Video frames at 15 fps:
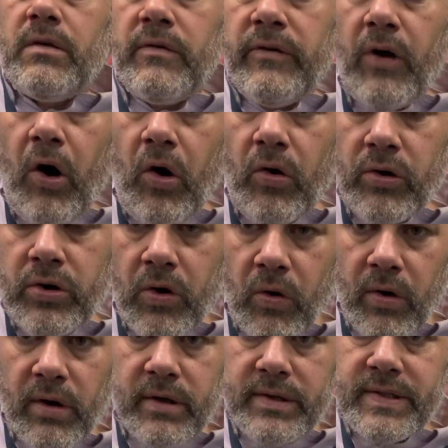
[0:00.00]
whole
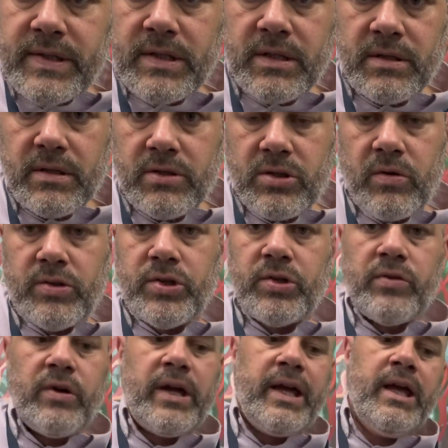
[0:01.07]
chords to a
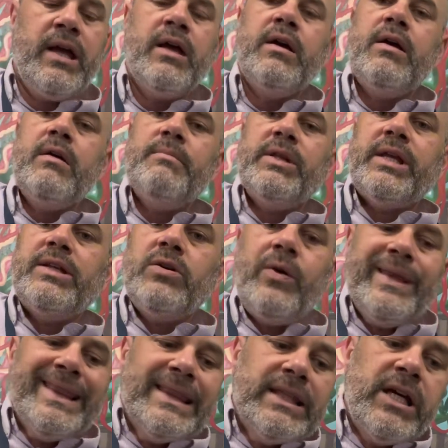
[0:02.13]
degree, but they
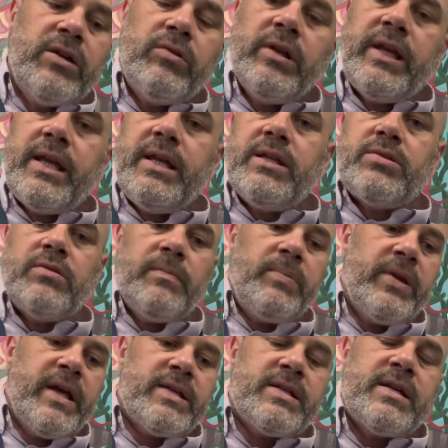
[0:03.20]
don't literally need to
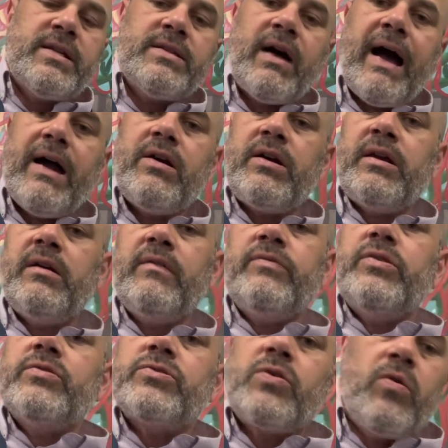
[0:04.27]
replace the entirety of
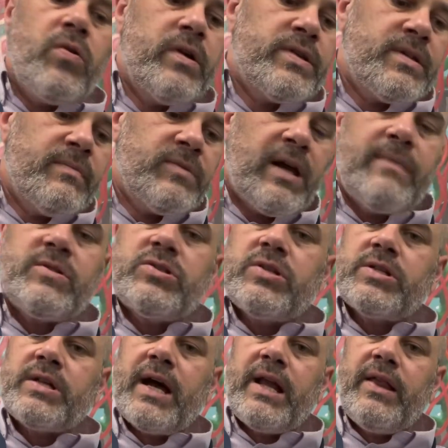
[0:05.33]
those chords. Sometimes it
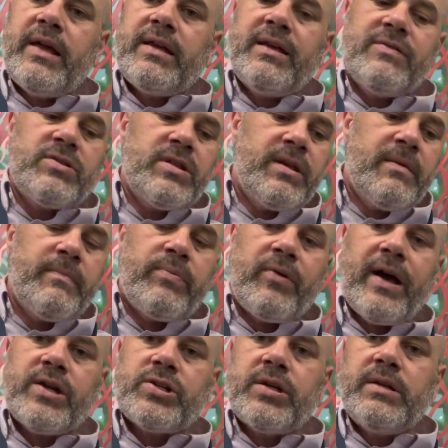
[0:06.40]
just kind of like gives you the
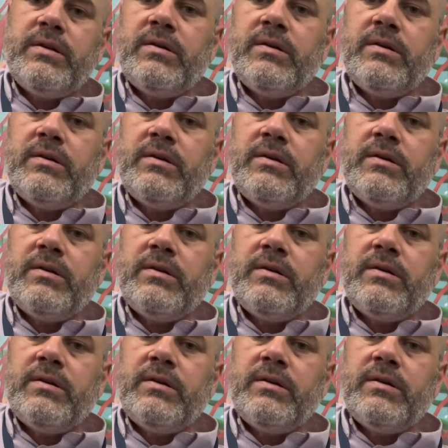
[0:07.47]
impression.